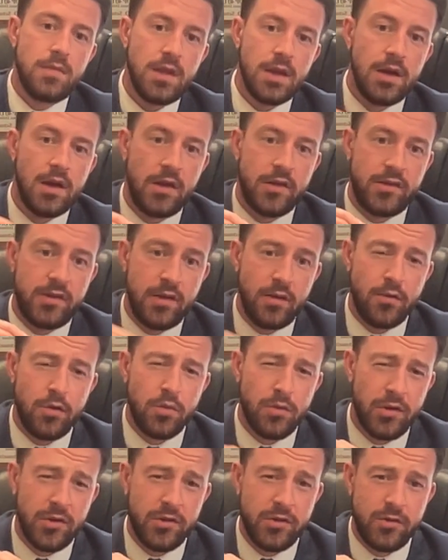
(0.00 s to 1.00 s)
A civil
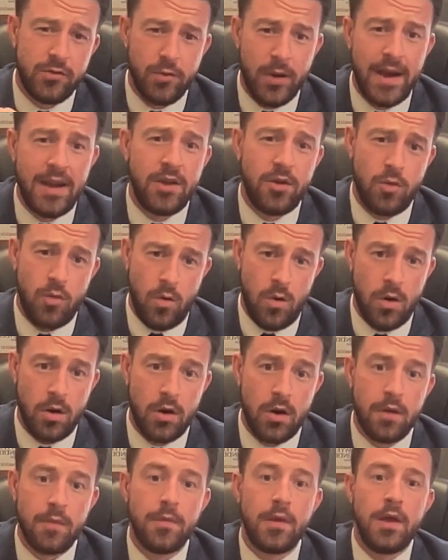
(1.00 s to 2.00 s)
restraining
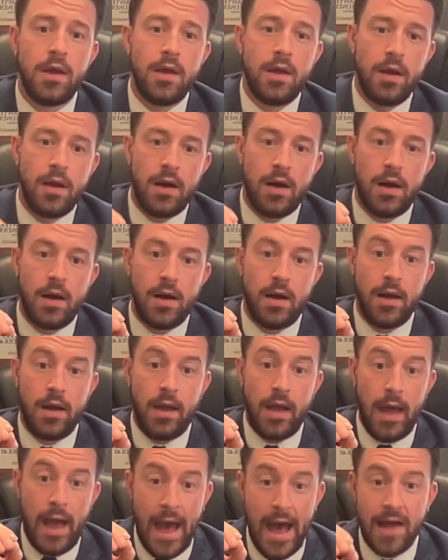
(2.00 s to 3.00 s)
order
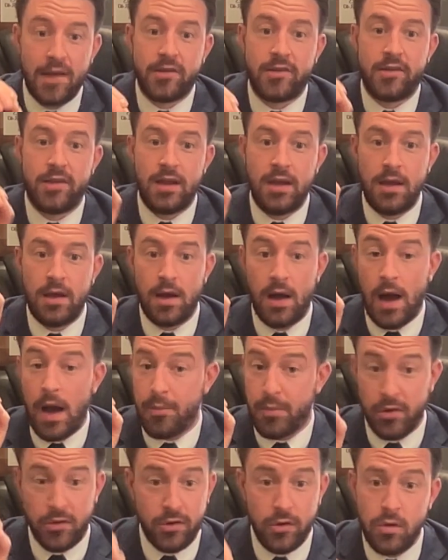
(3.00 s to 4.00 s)
has the
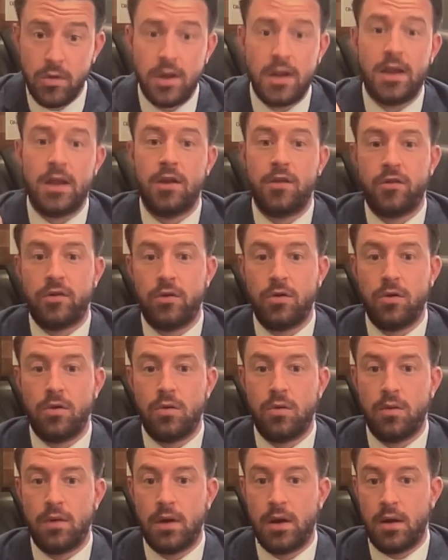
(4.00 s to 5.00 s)
opportunity
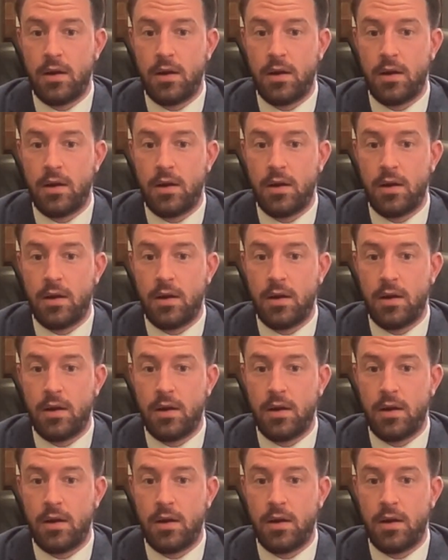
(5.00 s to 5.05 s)
to